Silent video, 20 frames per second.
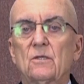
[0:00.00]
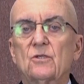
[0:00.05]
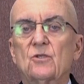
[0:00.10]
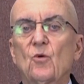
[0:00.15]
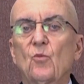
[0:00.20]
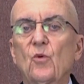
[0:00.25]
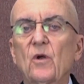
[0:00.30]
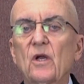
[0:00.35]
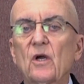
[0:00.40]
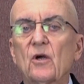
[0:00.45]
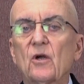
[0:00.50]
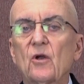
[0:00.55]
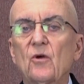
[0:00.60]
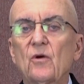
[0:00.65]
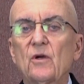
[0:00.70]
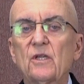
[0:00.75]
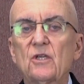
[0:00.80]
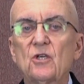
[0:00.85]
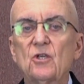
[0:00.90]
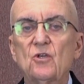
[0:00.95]
So we are
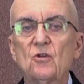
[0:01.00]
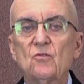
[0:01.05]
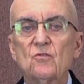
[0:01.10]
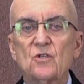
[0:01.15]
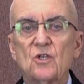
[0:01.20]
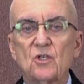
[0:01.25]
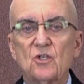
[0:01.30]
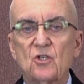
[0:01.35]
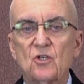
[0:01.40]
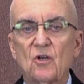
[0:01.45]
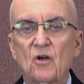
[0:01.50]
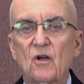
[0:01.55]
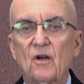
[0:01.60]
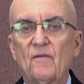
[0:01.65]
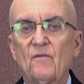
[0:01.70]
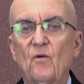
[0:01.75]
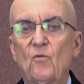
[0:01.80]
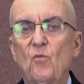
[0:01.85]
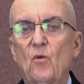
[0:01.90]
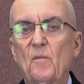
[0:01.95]
going to use a chart
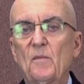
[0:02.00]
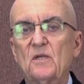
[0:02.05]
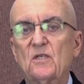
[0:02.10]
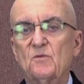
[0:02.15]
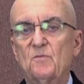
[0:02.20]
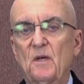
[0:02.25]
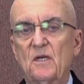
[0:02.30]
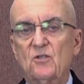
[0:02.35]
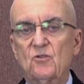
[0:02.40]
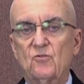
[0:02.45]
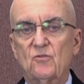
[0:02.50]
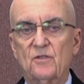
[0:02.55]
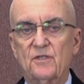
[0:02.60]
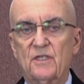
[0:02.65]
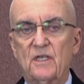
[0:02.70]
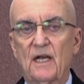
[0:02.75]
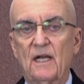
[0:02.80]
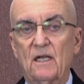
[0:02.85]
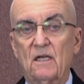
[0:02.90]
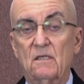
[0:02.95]
of a woman's menstrual
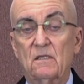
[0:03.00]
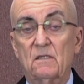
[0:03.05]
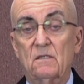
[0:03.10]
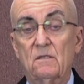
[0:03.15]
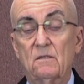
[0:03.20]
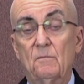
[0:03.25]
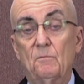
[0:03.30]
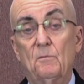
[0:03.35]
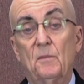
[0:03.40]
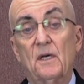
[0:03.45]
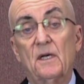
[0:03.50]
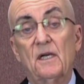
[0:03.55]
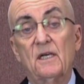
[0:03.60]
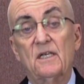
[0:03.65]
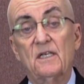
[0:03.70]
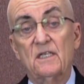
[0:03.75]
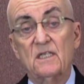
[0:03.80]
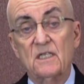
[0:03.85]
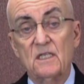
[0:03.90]
cycle, but it is